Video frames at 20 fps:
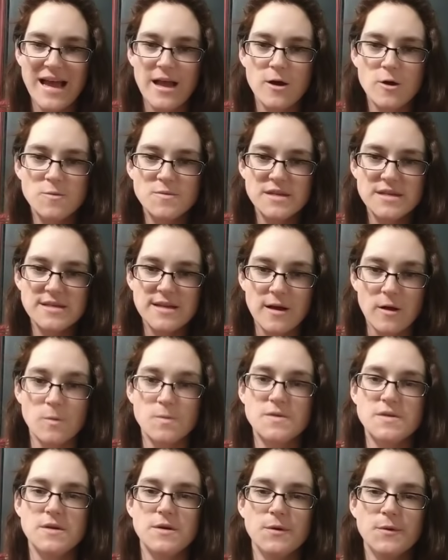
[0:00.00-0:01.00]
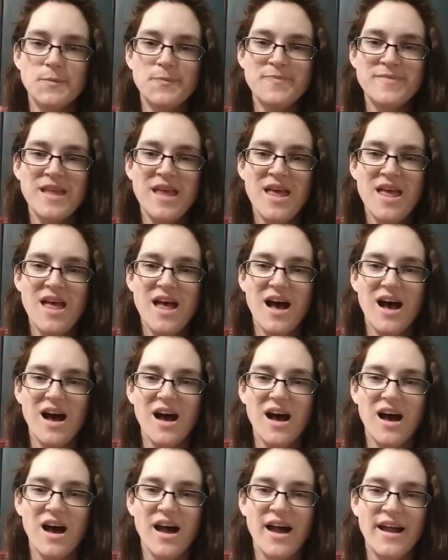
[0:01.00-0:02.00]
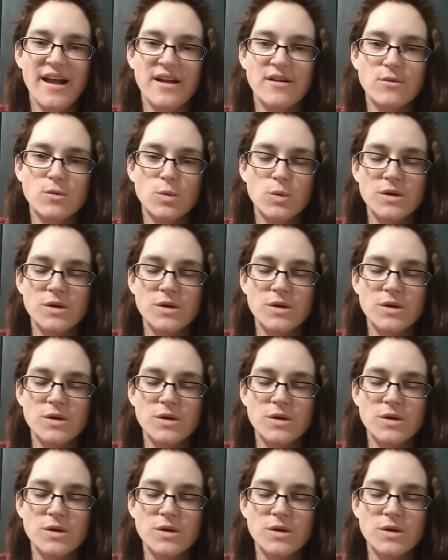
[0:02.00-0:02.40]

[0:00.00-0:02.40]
I hope this helps you. I